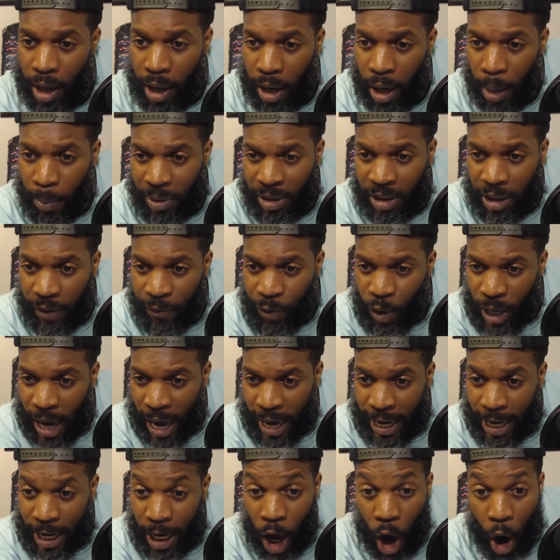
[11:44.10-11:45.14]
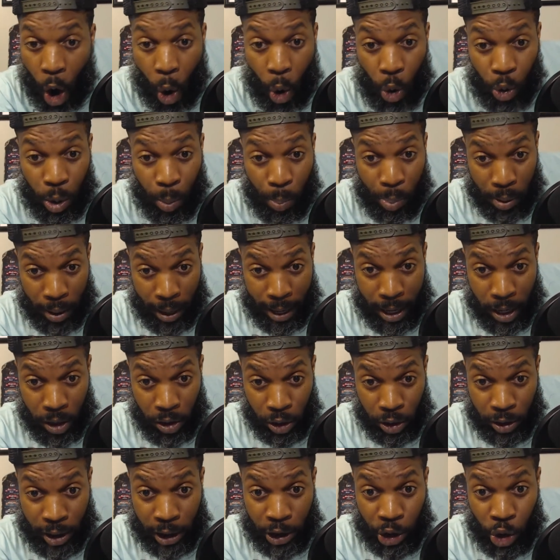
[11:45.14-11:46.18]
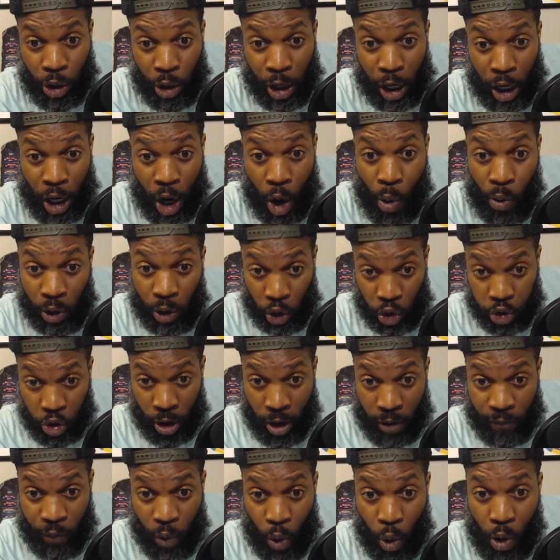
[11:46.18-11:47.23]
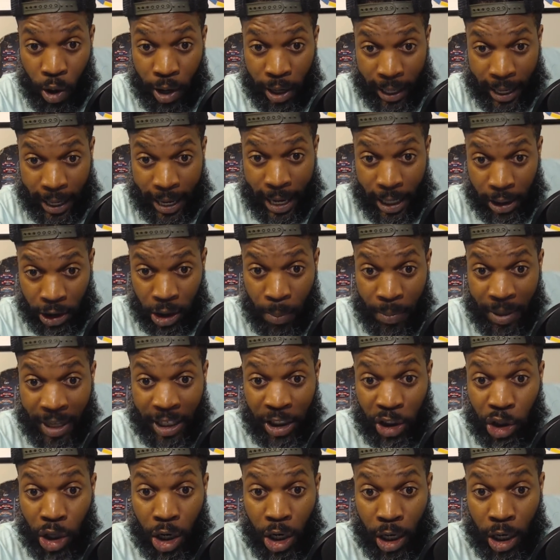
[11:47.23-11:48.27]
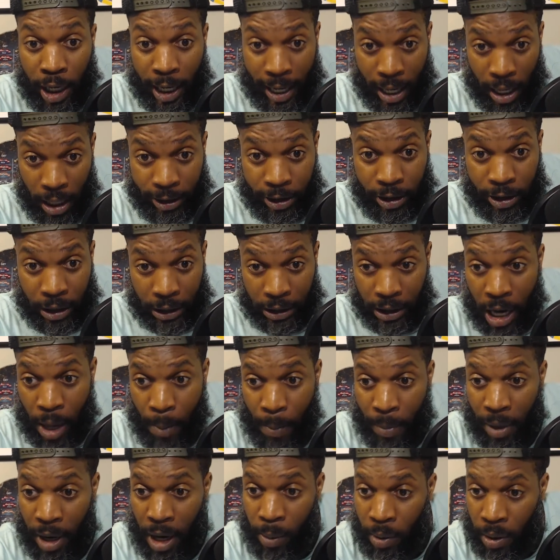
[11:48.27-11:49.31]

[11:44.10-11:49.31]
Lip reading: me see if you got any older players that you can go and trade for it and get some of these young killers that's coming up.